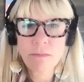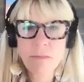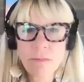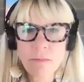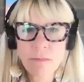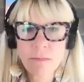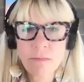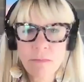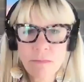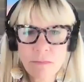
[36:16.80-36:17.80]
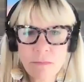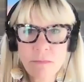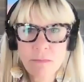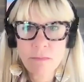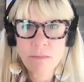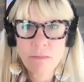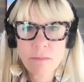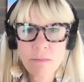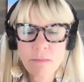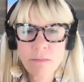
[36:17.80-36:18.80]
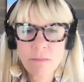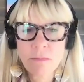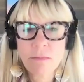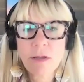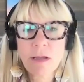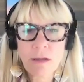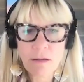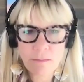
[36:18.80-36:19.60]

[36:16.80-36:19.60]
One of them is now enrolling okay.